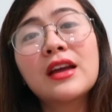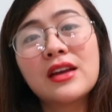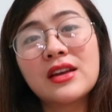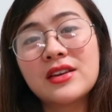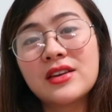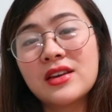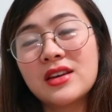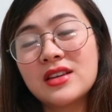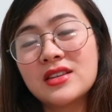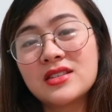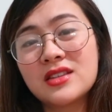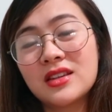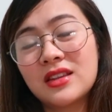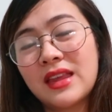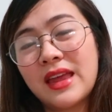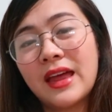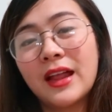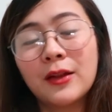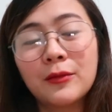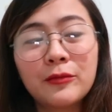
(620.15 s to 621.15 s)
Is
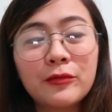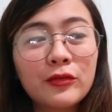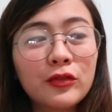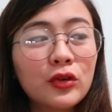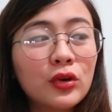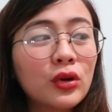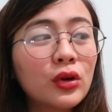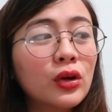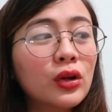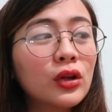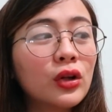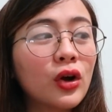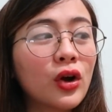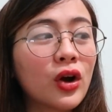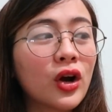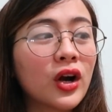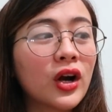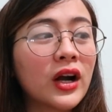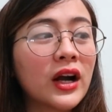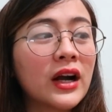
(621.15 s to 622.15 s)
it helpful?
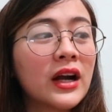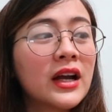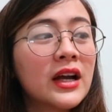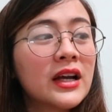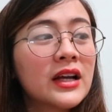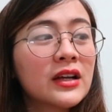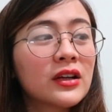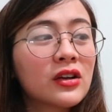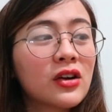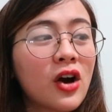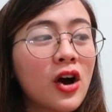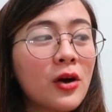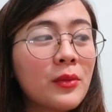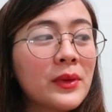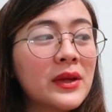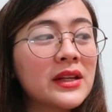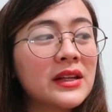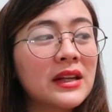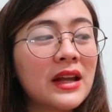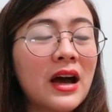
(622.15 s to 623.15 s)
Or
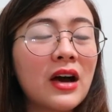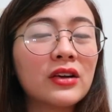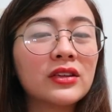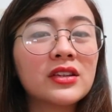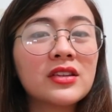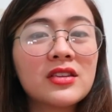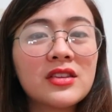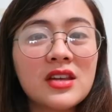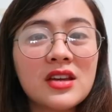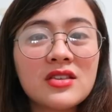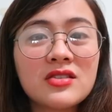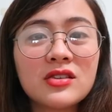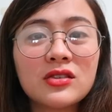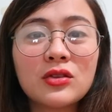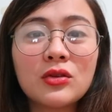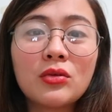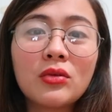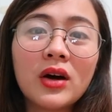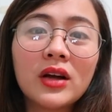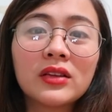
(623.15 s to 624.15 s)
comment down the things that
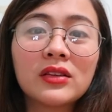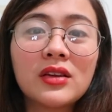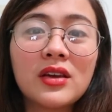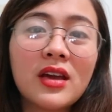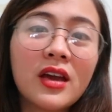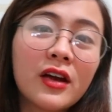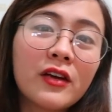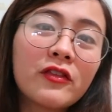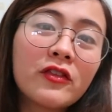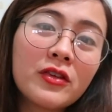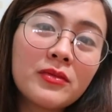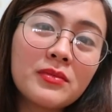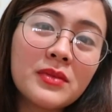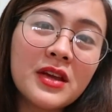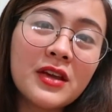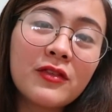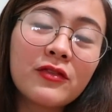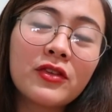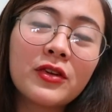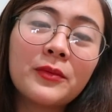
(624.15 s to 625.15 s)
you want to hear from
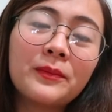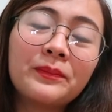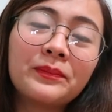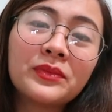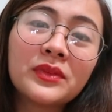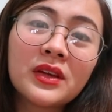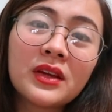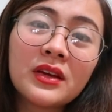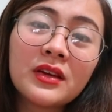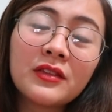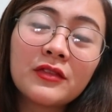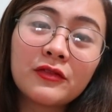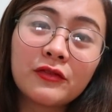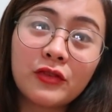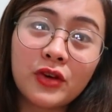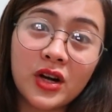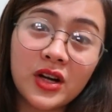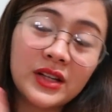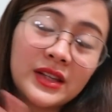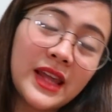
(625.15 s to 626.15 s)
me
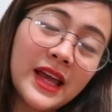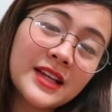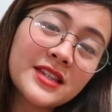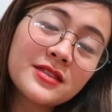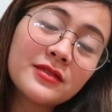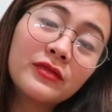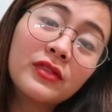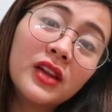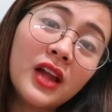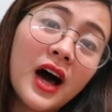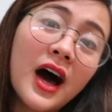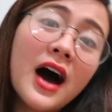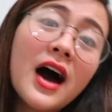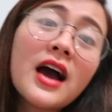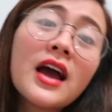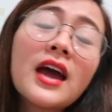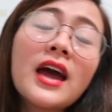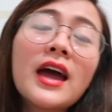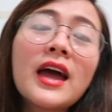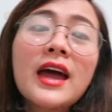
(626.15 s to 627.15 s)
for our next
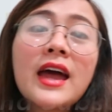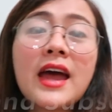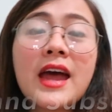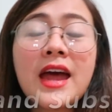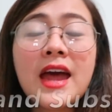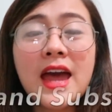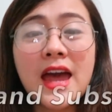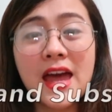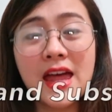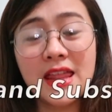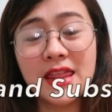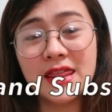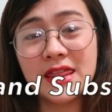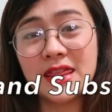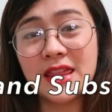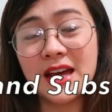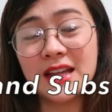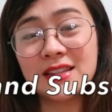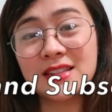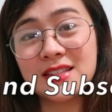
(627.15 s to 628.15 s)
vlog.
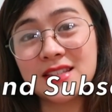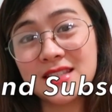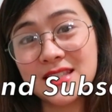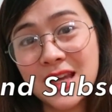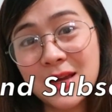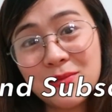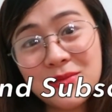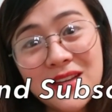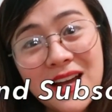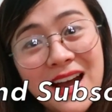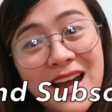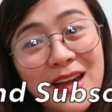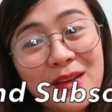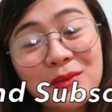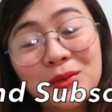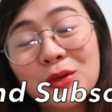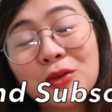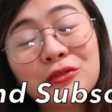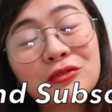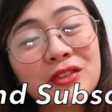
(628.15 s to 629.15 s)
And at the same
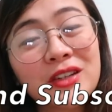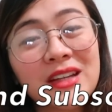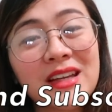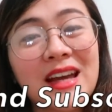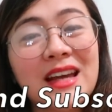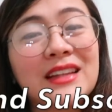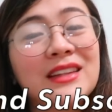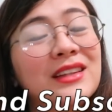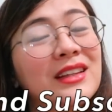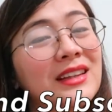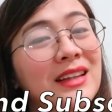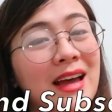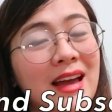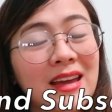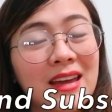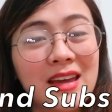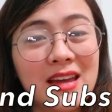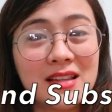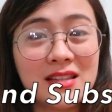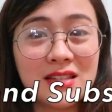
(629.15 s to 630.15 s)
time, don't forget to
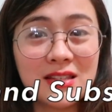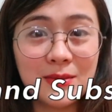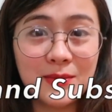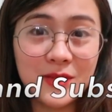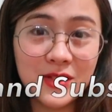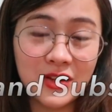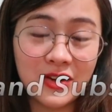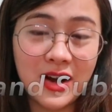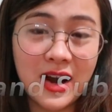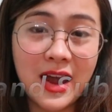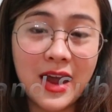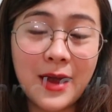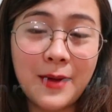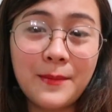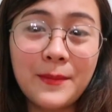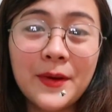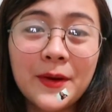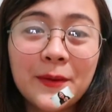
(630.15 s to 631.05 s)
like and subscribe.